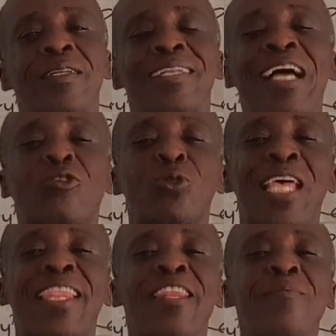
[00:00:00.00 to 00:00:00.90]
That will
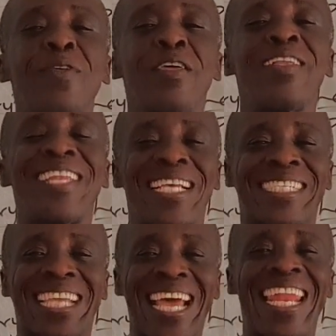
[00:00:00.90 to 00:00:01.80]
certainly be the
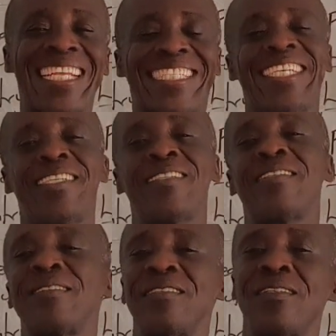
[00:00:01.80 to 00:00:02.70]
skeleton.
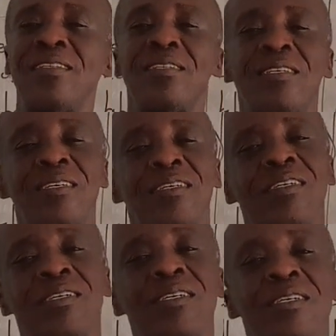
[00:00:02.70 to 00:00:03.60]

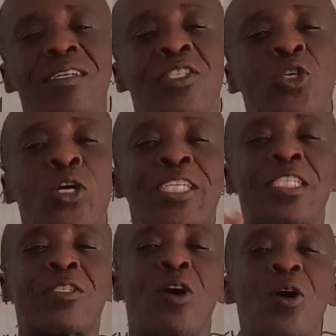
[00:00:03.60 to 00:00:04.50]
So it
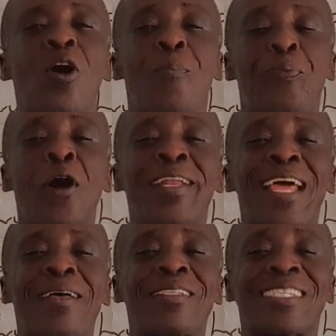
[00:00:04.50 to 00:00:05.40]
is upon
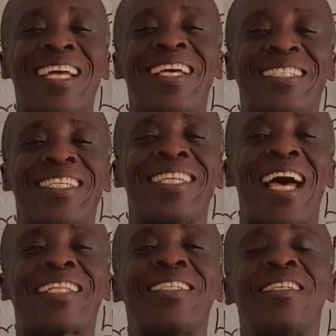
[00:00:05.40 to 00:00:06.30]
the skeleton
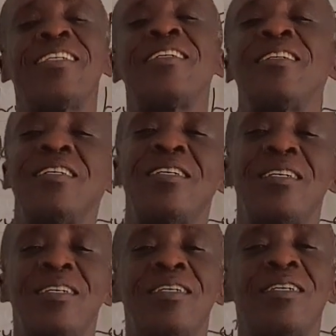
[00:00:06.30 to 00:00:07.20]
that
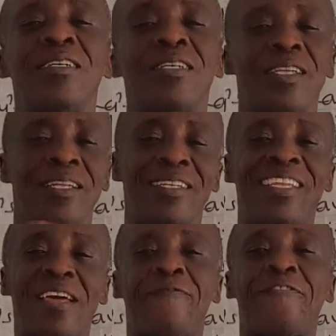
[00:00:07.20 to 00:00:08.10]

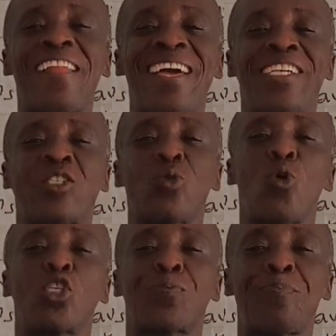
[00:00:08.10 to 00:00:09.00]
the flesh
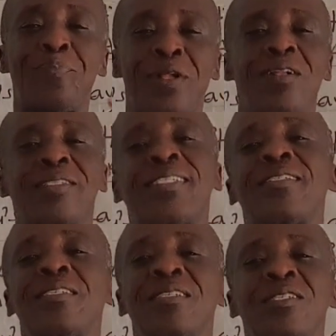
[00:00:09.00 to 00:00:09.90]
was built.
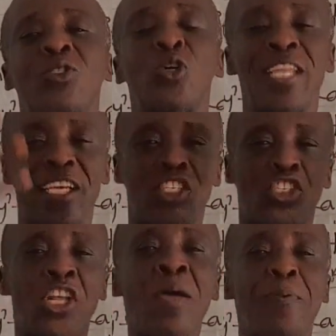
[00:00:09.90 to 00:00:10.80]
So the
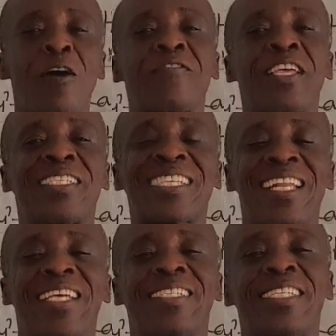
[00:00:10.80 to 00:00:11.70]
shape of the
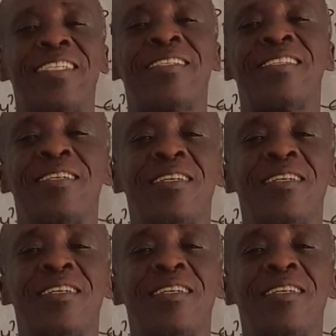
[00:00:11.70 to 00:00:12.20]
skeleton.